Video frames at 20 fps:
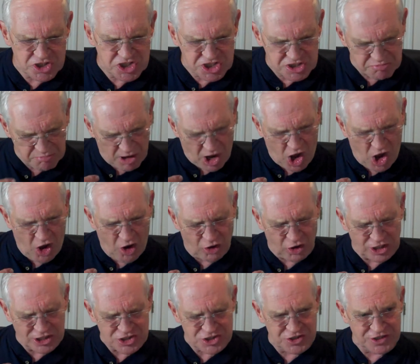
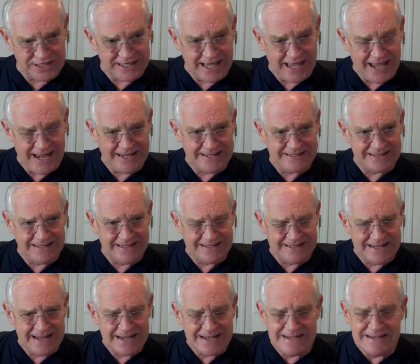small is the gate
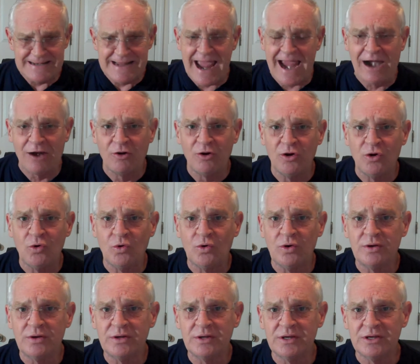and
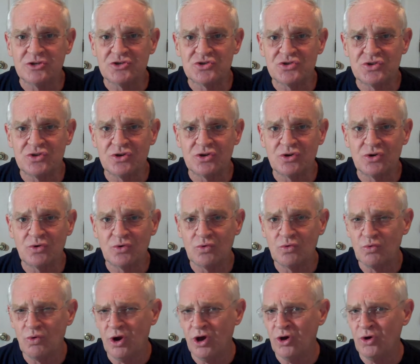narrow is the
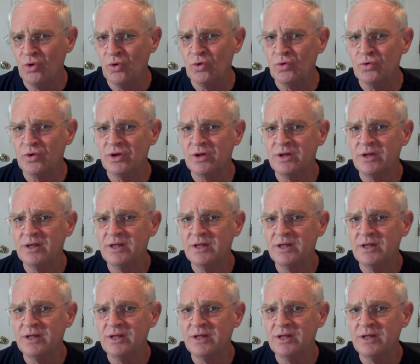road